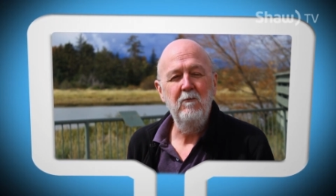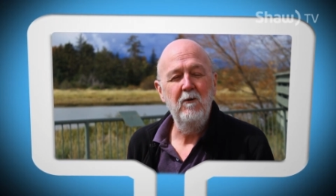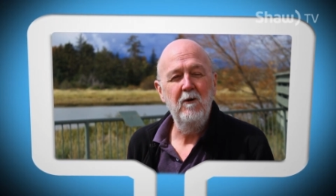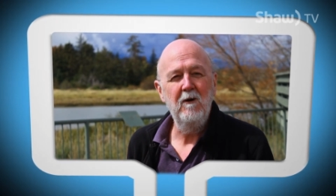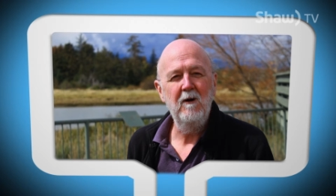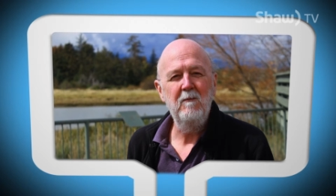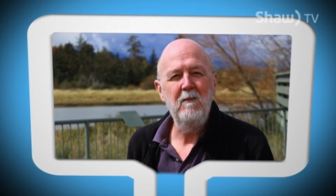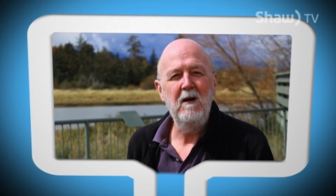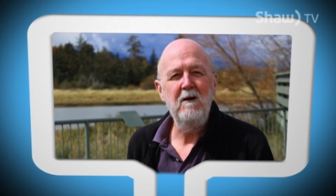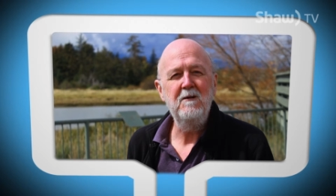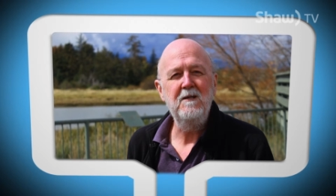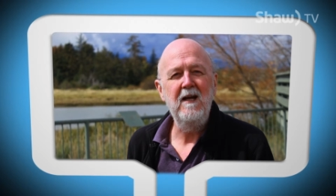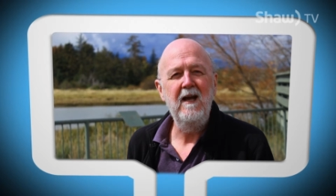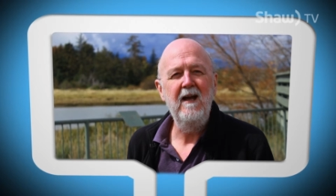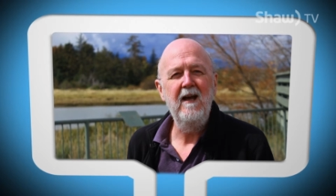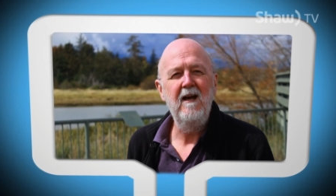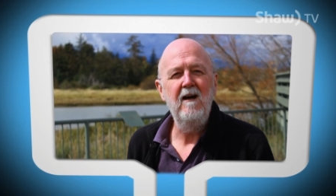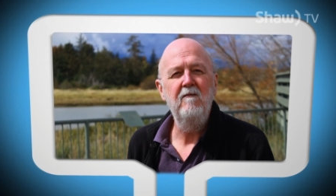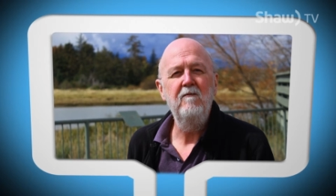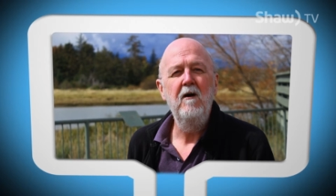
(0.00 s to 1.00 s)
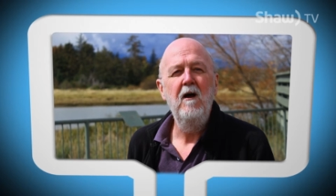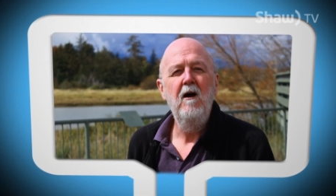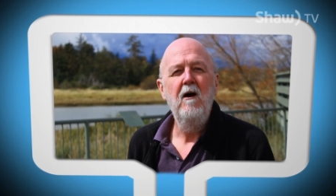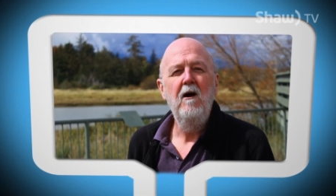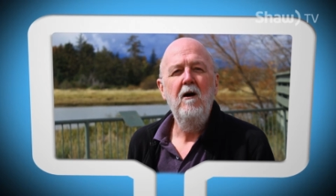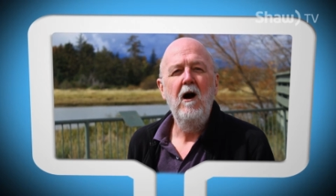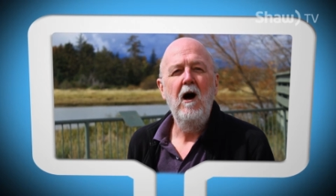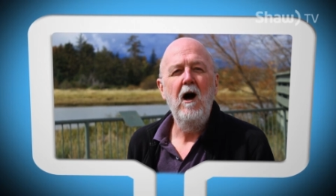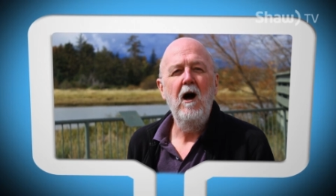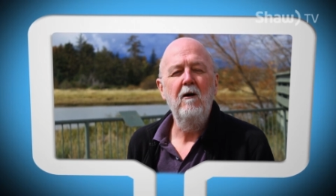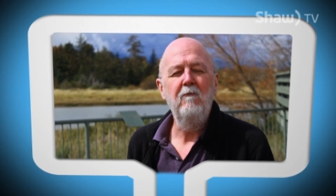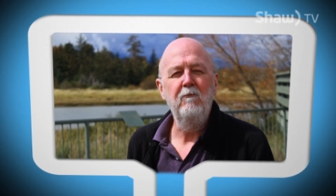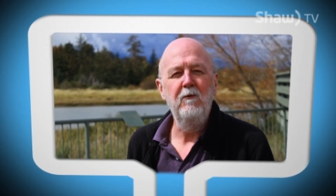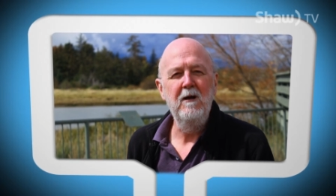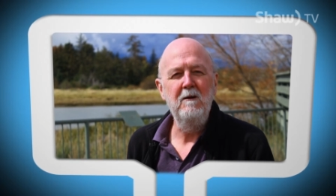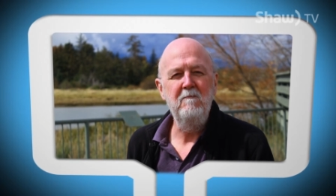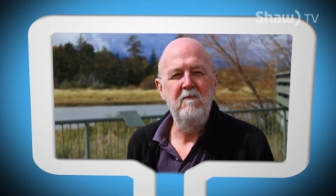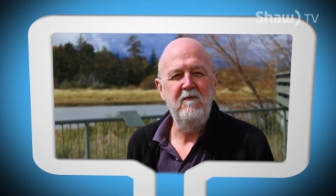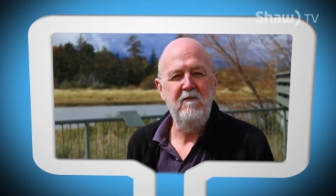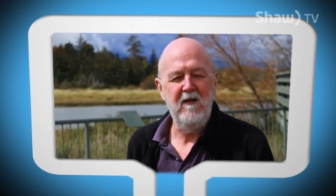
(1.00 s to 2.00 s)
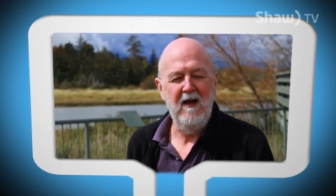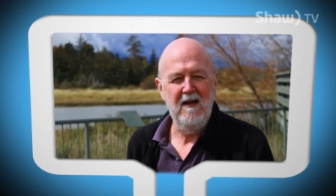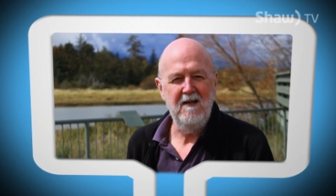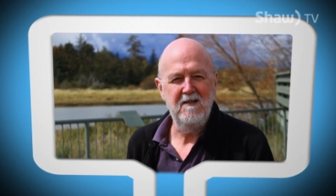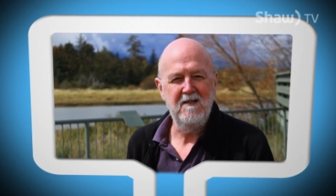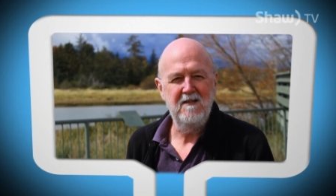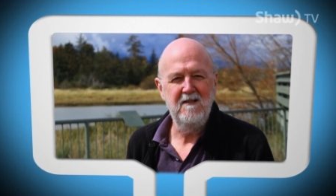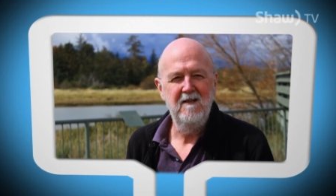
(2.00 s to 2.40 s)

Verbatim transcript: we're about to have a rib fest.